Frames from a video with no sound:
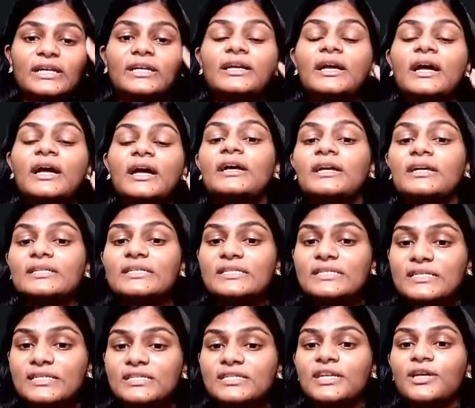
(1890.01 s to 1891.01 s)

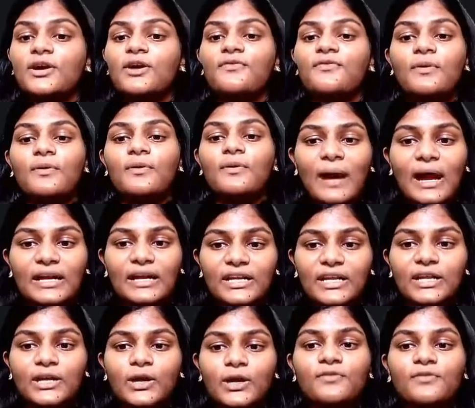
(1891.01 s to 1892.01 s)
consisting of a battery
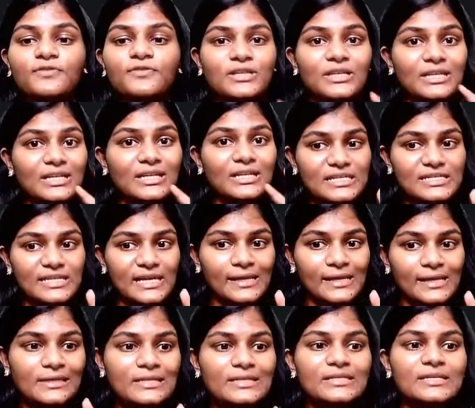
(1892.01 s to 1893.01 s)
of 3
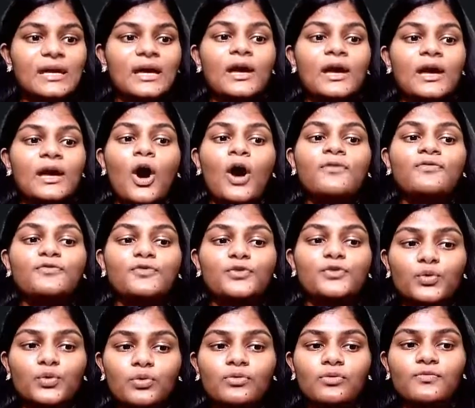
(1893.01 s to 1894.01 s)
cells of 2
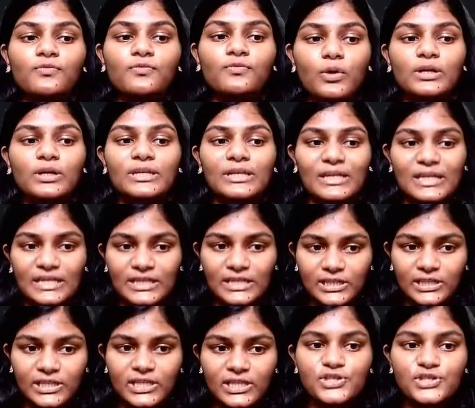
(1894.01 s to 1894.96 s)
volt each,